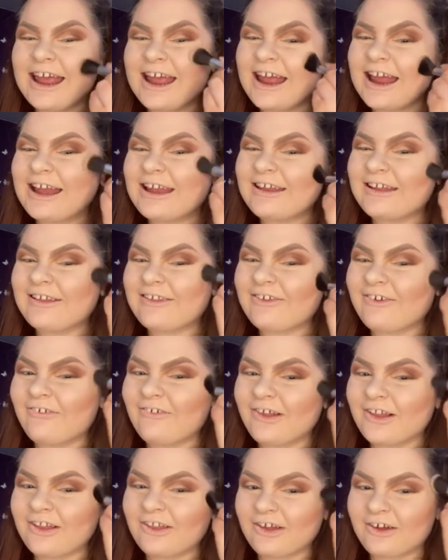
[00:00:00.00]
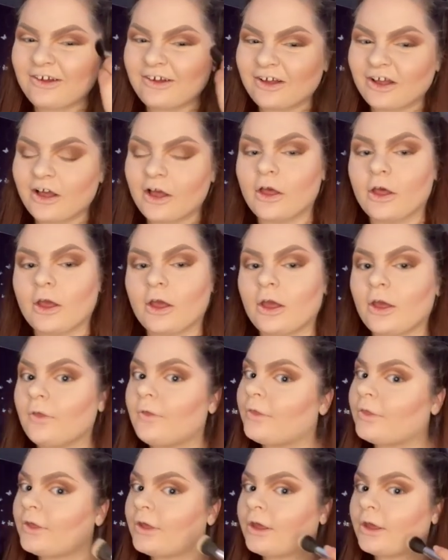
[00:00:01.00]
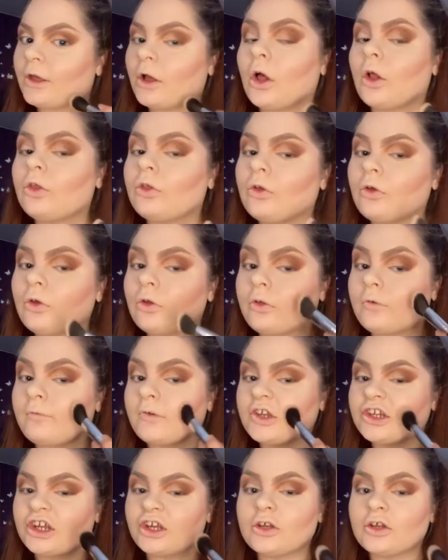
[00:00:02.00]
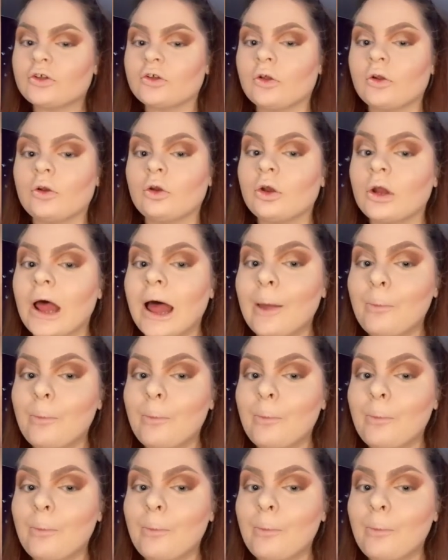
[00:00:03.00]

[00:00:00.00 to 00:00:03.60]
Just go along the contours of your cheeks. You can do that